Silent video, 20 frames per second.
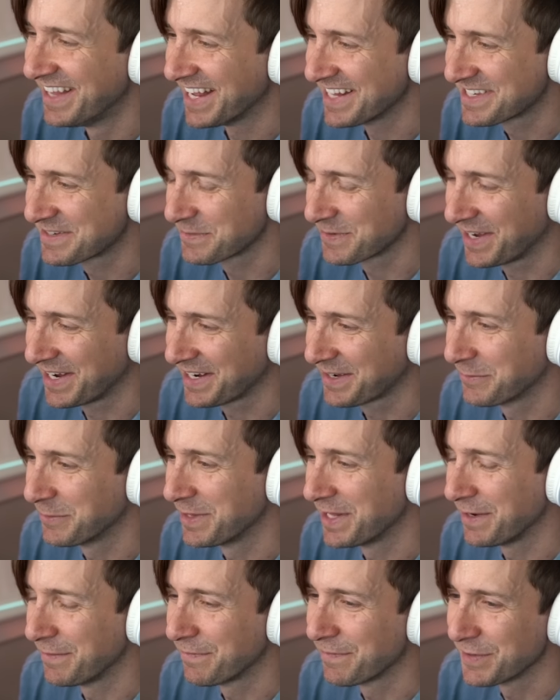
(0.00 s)
That's like when
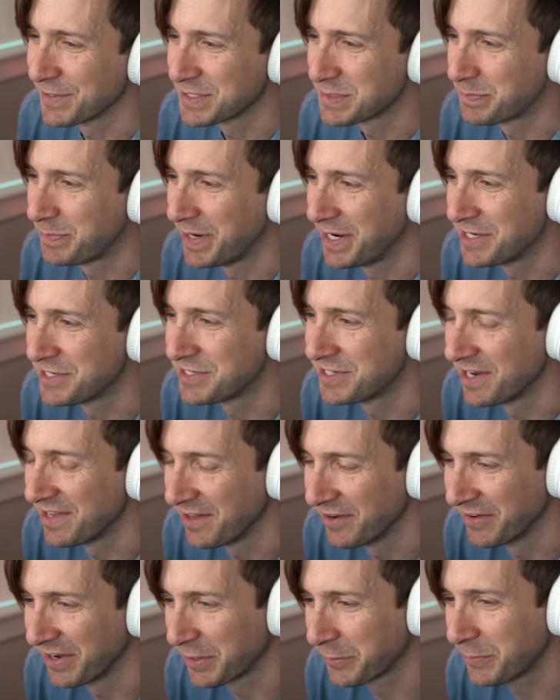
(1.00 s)
they first pitched it,
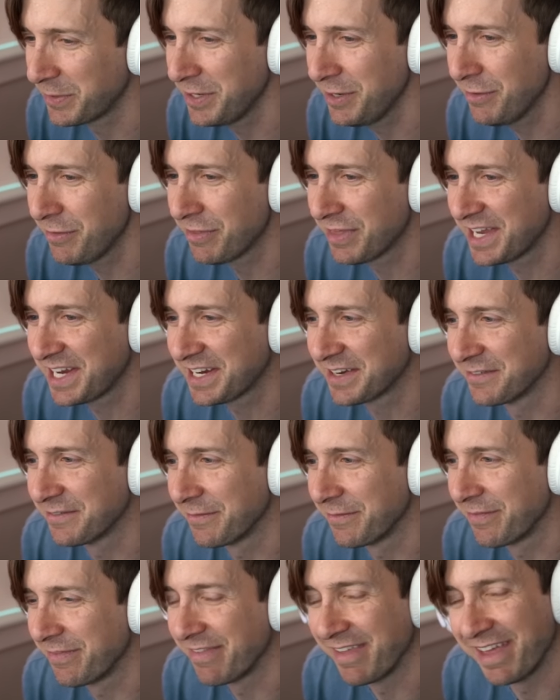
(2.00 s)
they're like, what do you think of